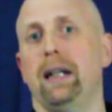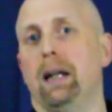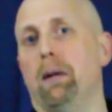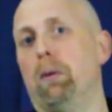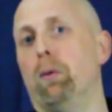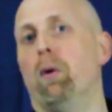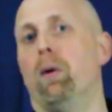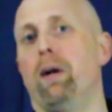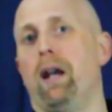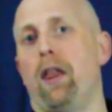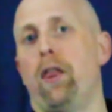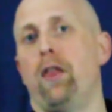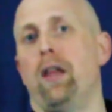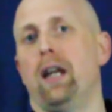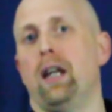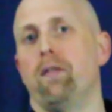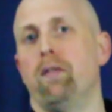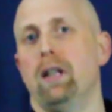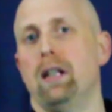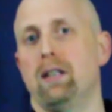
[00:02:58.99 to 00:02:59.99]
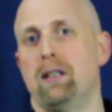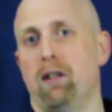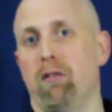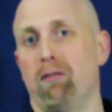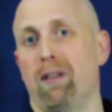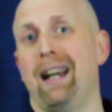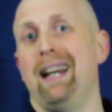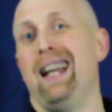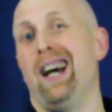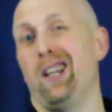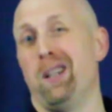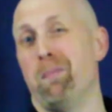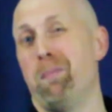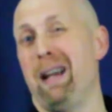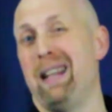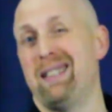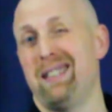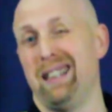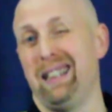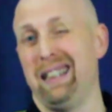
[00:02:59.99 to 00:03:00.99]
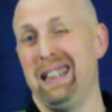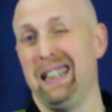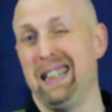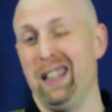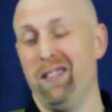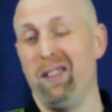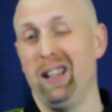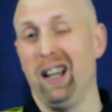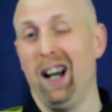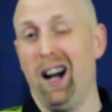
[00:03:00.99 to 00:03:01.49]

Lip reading: And one way to think of it is that right now you're basically giving